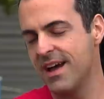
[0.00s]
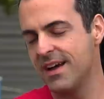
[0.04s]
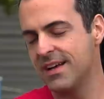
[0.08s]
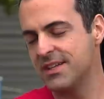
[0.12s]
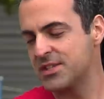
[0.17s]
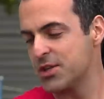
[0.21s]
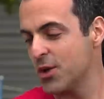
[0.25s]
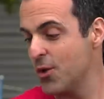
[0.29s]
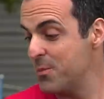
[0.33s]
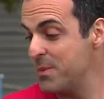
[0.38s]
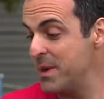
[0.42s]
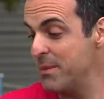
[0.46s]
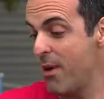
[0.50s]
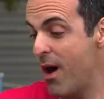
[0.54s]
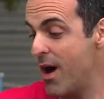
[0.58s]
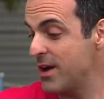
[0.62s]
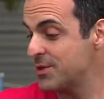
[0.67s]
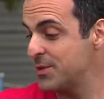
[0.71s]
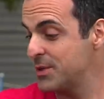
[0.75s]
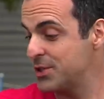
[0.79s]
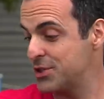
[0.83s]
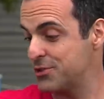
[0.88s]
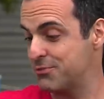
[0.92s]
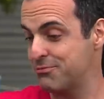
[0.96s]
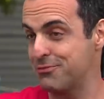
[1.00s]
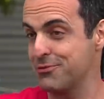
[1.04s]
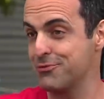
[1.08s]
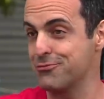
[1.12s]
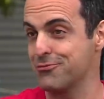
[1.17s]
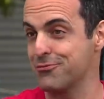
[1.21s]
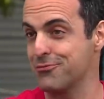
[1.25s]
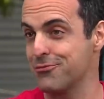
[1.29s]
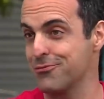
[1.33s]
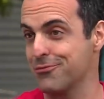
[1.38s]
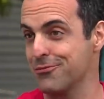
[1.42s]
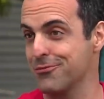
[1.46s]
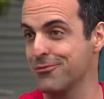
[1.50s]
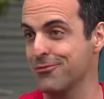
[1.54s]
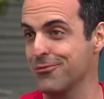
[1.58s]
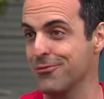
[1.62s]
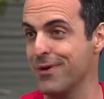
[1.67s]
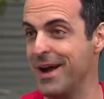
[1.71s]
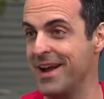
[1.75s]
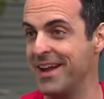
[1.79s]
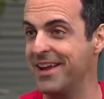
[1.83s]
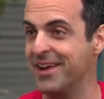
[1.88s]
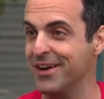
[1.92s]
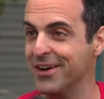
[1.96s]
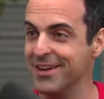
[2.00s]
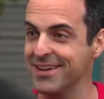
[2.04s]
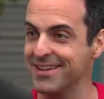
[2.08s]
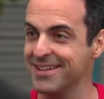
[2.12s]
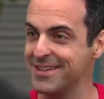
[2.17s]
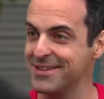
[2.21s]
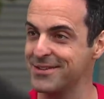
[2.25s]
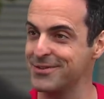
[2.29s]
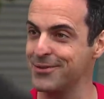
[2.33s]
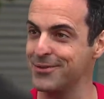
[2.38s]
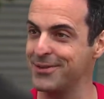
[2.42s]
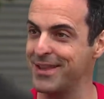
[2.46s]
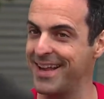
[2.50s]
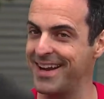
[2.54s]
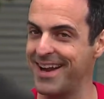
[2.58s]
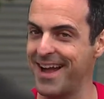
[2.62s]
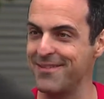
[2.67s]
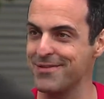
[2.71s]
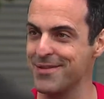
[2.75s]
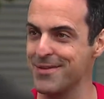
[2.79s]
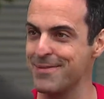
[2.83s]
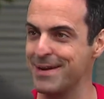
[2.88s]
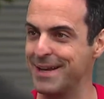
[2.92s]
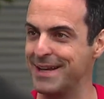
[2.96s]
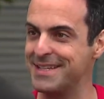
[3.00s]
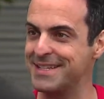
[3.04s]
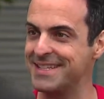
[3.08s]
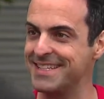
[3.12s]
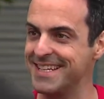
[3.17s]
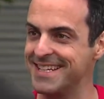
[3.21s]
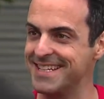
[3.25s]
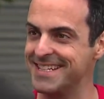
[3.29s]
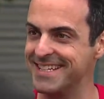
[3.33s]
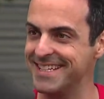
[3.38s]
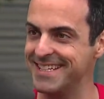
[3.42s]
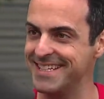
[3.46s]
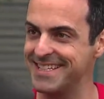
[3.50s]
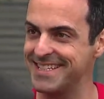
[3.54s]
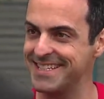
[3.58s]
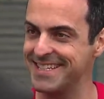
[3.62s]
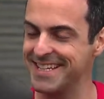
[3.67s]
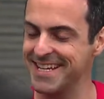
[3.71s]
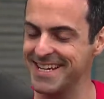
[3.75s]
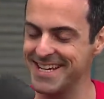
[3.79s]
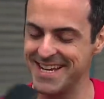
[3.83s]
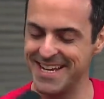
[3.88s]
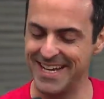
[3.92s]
So Mi Box was just right here so that everybody sees it.